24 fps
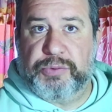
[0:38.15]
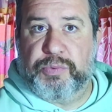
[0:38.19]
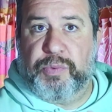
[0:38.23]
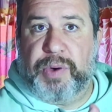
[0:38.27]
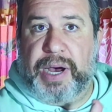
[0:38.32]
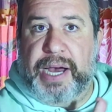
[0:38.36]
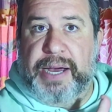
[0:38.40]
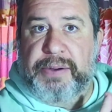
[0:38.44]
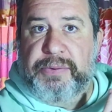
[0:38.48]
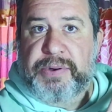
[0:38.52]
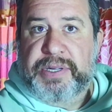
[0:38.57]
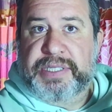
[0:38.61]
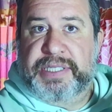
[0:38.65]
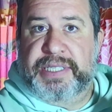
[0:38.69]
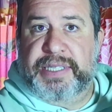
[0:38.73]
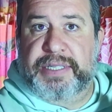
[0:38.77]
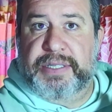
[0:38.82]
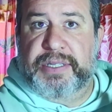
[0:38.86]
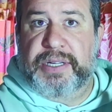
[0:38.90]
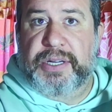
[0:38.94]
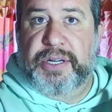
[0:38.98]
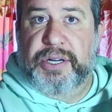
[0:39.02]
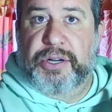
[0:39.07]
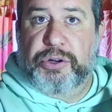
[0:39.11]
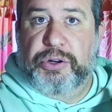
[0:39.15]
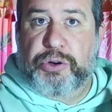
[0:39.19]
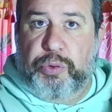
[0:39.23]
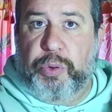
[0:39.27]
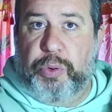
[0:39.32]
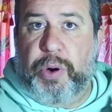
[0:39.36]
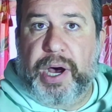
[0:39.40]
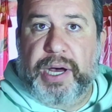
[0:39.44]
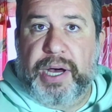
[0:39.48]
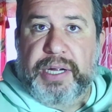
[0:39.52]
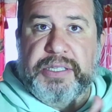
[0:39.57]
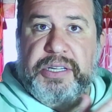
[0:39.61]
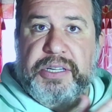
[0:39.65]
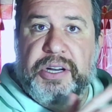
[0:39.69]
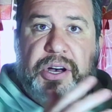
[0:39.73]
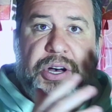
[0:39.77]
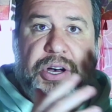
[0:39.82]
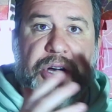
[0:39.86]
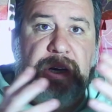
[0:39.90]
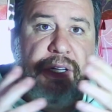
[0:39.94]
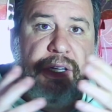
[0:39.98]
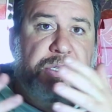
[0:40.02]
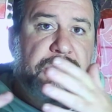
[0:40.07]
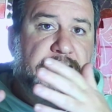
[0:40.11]
Why wasn't Quan
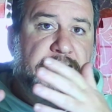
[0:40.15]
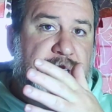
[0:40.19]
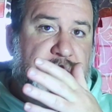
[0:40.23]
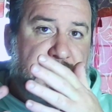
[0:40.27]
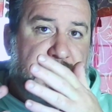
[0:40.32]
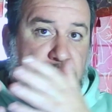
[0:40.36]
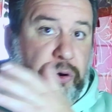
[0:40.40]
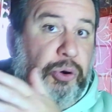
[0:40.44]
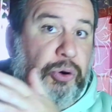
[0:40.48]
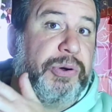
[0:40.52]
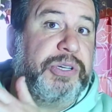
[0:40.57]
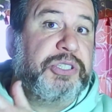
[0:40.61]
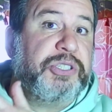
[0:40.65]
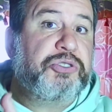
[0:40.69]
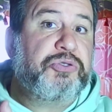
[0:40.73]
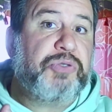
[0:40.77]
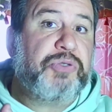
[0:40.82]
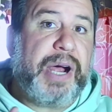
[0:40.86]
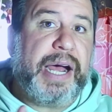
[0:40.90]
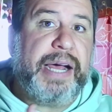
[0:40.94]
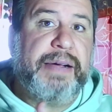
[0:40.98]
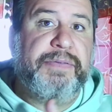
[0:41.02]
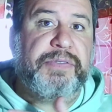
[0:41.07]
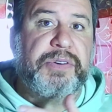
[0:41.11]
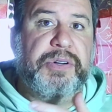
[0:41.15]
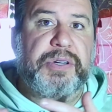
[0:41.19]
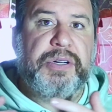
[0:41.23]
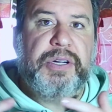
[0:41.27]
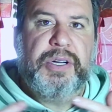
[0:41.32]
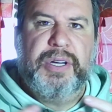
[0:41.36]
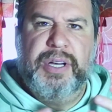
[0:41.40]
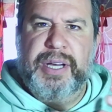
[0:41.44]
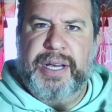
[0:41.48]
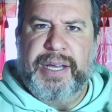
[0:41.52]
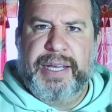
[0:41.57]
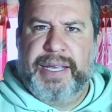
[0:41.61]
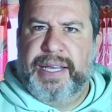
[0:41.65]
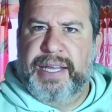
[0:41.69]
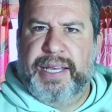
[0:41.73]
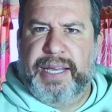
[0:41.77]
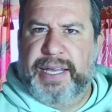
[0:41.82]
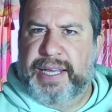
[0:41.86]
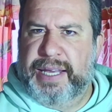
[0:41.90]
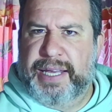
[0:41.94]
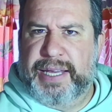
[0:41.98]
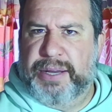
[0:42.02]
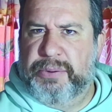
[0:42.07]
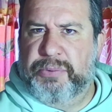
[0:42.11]
called, Corey's driver?
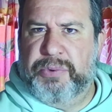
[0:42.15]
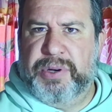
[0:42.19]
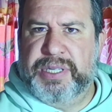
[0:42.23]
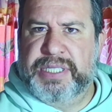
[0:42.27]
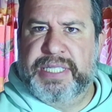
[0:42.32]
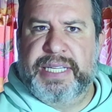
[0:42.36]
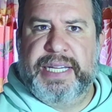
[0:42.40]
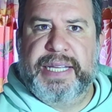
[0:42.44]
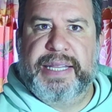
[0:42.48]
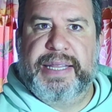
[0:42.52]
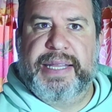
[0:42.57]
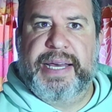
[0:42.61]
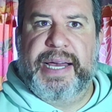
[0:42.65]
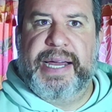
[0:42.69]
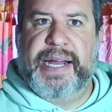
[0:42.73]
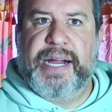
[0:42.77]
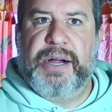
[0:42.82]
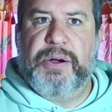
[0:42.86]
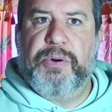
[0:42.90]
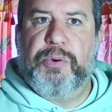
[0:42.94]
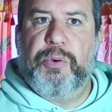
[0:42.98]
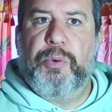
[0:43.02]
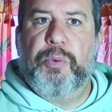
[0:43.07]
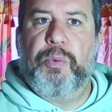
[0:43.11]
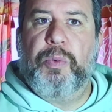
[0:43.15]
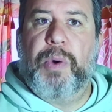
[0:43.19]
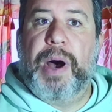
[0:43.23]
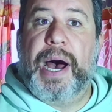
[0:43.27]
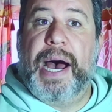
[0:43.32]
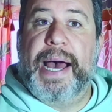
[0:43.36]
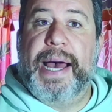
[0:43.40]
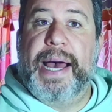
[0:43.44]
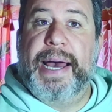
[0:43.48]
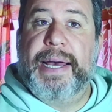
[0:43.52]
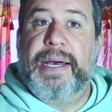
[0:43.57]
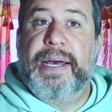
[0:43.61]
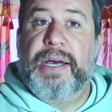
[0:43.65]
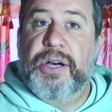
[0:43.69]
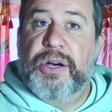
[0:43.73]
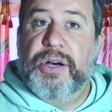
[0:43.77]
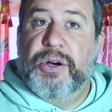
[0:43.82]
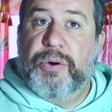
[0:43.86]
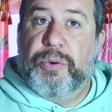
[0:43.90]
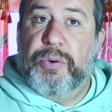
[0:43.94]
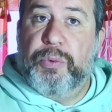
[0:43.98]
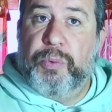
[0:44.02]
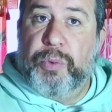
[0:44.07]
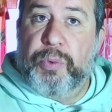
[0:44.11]
Wasn't he there? Why
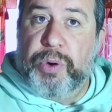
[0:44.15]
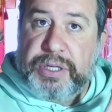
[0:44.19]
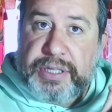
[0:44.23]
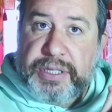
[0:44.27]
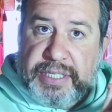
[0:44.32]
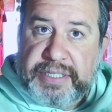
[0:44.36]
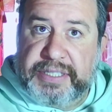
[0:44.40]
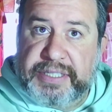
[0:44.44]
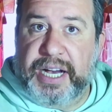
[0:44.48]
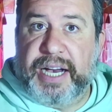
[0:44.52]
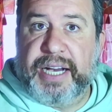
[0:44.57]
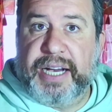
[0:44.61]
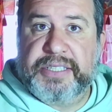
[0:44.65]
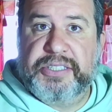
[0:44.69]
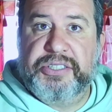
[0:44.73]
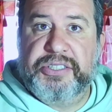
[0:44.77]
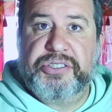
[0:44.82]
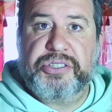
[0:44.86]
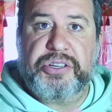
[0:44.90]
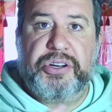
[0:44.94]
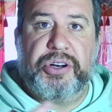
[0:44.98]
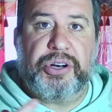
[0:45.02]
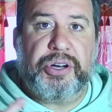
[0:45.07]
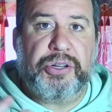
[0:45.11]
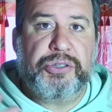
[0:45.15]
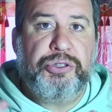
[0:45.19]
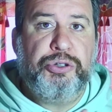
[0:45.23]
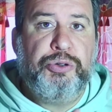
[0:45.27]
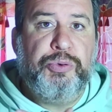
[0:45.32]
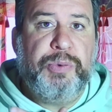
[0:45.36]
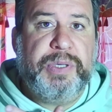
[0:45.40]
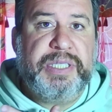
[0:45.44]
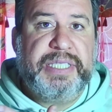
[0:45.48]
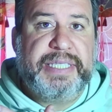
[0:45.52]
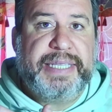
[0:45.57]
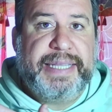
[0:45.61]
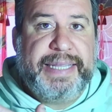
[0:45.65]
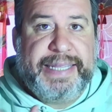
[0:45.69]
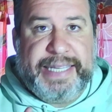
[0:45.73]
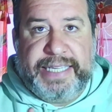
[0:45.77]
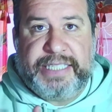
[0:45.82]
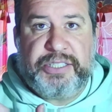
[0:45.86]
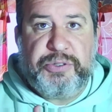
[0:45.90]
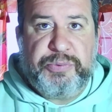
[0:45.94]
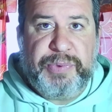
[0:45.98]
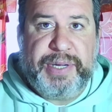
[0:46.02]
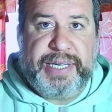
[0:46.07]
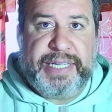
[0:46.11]
weren't the doctors called? Who was
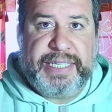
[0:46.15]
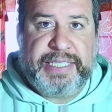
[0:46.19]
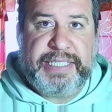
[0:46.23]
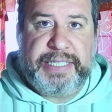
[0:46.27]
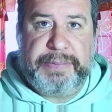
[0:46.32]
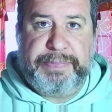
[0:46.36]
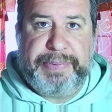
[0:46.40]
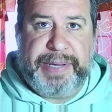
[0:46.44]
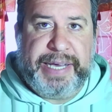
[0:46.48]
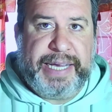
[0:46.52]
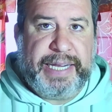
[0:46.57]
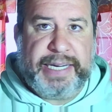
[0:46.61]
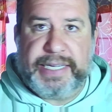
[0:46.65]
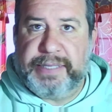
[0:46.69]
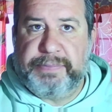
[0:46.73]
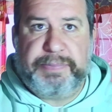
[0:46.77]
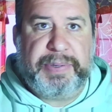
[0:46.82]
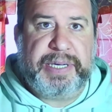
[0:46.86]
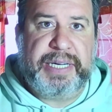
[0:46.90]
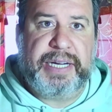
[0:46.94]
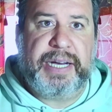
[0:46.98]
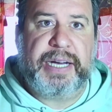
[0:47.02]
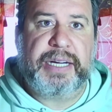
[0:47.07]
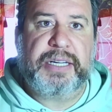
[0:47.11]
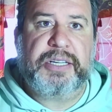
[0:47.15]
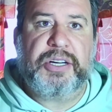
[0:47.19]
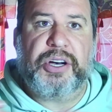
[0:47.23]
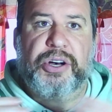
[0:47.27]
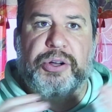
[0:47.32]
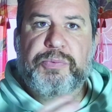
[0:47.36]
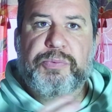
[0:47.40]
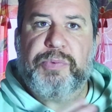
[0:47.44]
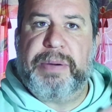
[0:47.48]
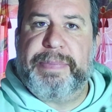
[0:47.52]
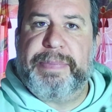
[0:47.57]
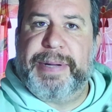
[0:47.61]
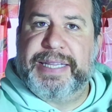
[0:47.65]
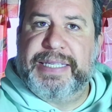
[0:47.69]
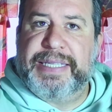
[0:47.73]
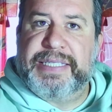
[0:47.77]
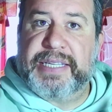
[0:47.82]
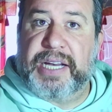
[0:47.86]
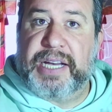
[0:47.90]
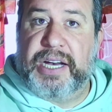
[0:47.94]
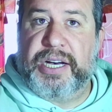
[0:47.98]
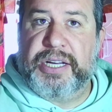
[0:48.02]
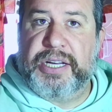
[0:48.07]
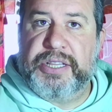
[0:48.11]
this witness subpoenaed but not called? What about
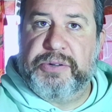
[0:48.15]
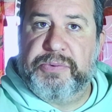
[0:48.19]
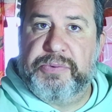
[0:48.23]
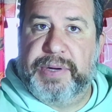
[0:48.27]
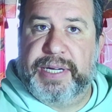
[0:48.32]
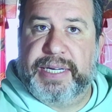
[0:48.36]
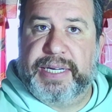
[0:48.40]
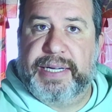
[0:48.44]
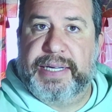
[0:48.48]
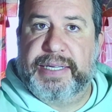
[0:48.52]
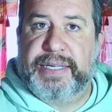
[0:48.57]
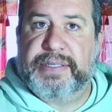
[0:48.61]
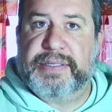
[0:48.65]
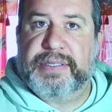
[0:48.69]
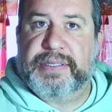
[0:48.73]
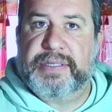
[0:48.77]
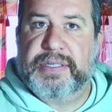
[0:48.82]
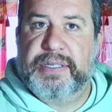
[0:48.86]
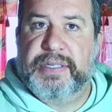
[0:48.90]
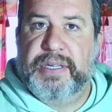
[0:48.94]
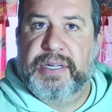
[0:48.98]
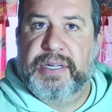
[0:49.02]
this other witness?